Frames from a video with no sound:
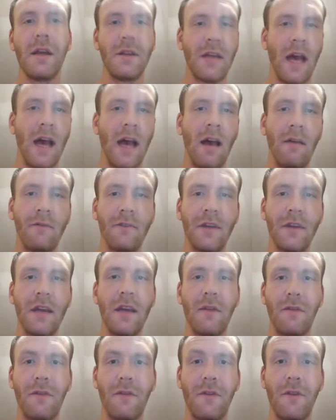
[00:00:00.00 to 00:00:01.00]
and you have to
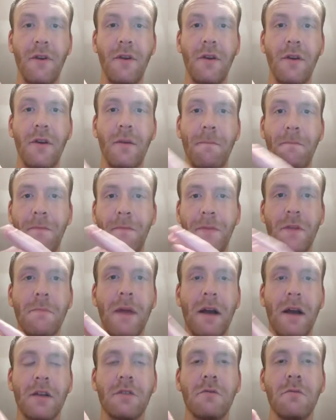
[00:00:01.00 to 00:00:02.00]
hit the
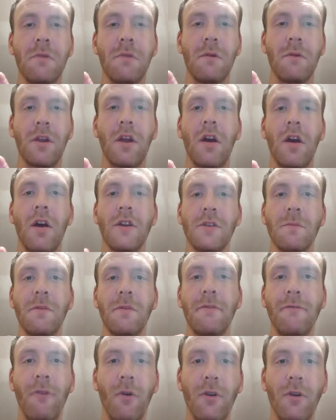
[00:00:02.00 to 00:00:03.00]
maximum amount of cards
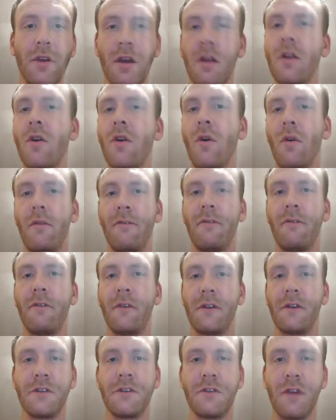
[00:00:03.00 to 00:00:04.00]
before you can call
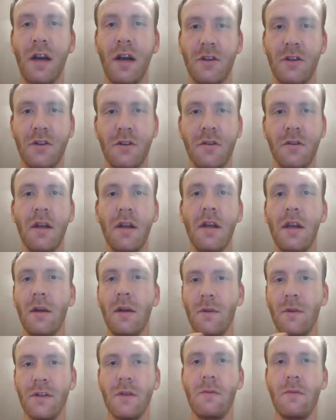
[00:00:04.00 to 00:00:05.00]
for extraction,
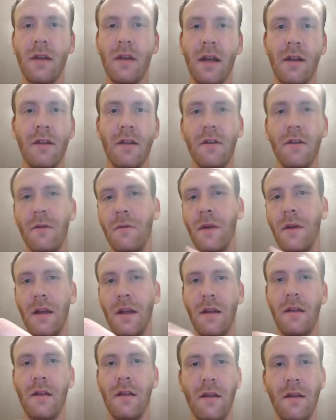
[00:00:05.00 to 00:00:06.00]
which I will get into
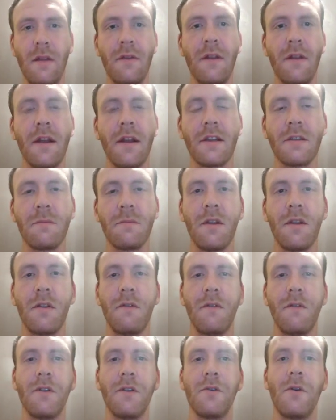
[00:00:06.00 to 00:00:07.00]
in the next bit of
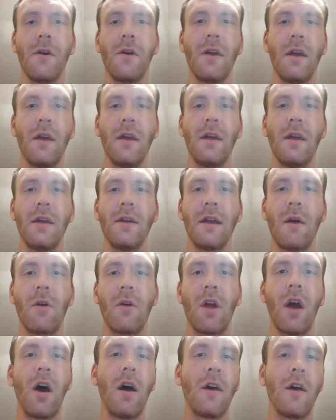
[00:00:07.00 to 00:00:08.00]
the video. Now,
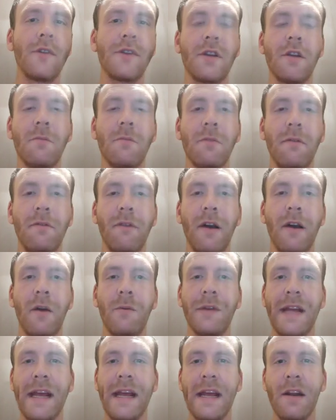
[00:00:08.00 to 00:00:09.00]
cards can be
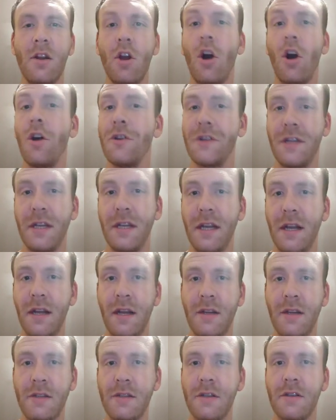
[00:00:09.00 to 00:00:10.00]
found in
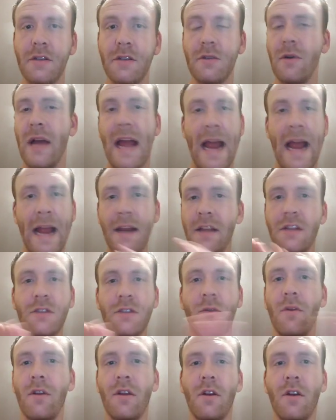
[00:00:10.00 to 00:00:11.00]
containers, so any
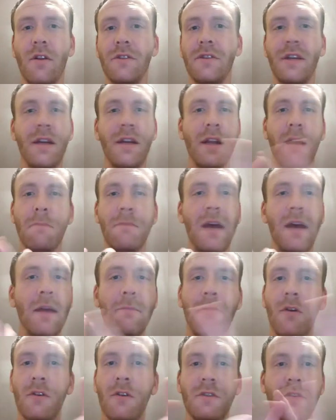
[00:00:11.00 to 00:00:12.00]
sort of container,
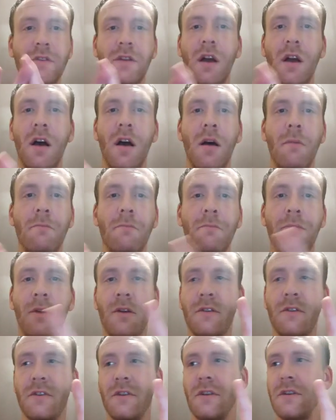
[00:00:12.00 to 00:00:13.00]
med boxes, arm
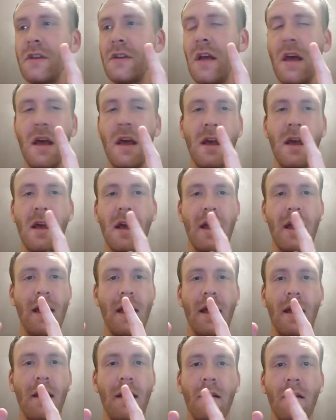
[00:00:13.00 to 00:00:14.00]
boxes,
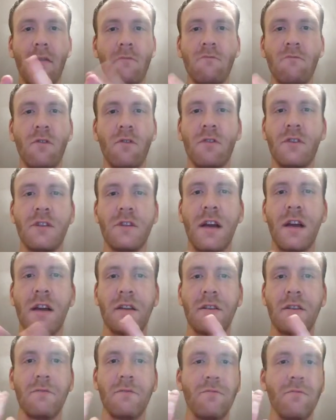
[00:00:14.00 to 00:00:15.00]

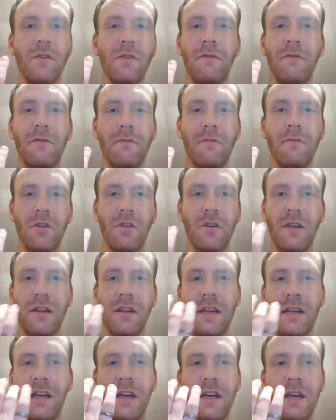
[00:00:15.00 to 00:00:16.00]
rucksacks,
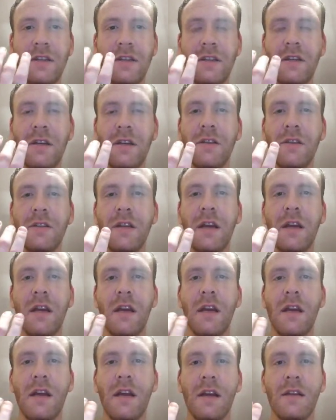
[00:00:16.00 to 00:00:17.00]
briefcases,
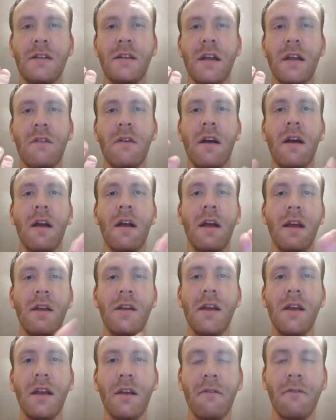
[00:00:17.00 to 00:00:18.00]
etc.
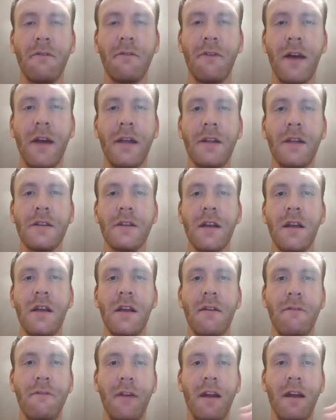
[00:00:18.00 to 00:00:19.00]
You can find
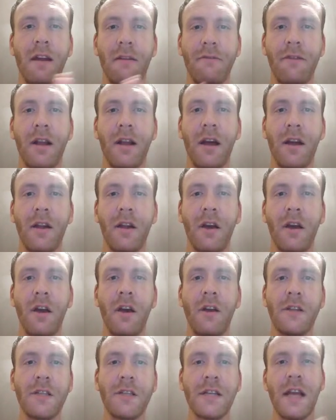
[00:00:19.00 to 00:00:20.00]
Firefly
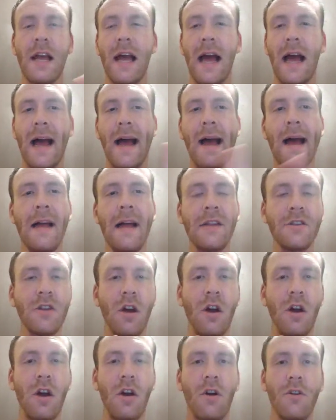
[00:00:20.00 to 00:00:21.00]
cards, and
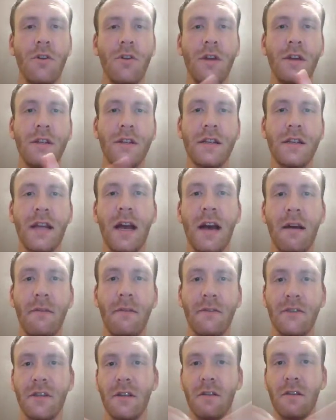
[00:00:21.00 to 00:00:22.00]
on
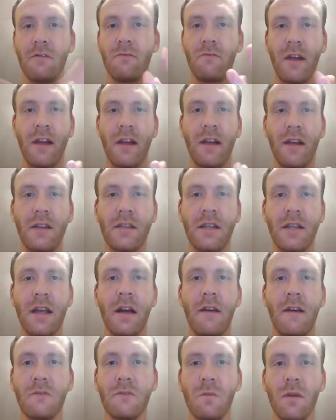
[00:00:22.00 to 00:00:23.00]
Scavs. Regular
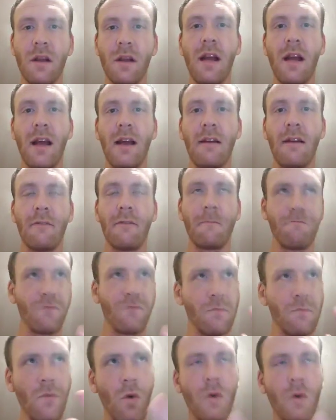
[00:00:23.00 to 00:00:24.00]
Scavs will have,
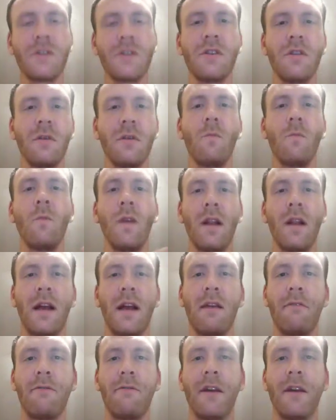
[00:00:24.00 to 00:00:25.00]
most of them will
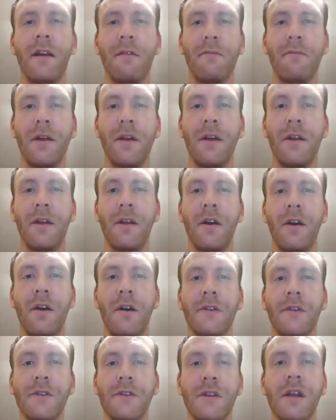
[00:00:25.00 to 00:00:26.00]
have Firefly
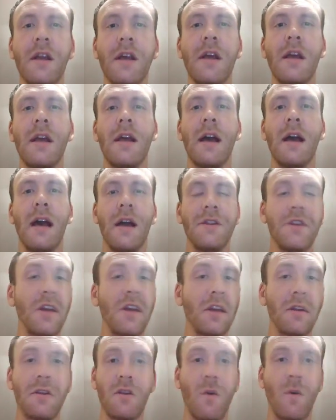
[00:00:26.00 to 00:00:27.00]
cards, and
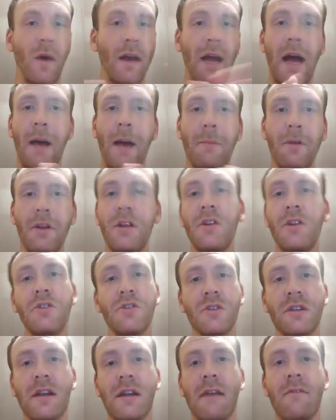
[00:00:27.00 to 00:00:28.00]
you can quite happily
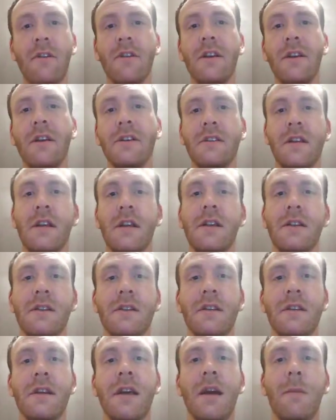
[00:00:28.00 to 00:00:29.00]
just gather these and
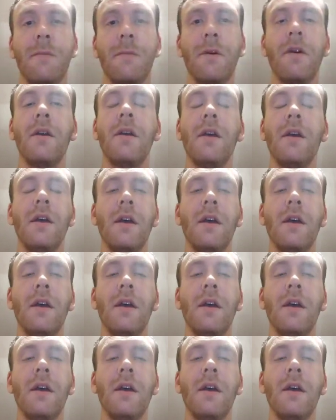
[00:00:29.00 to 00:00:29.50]
escape.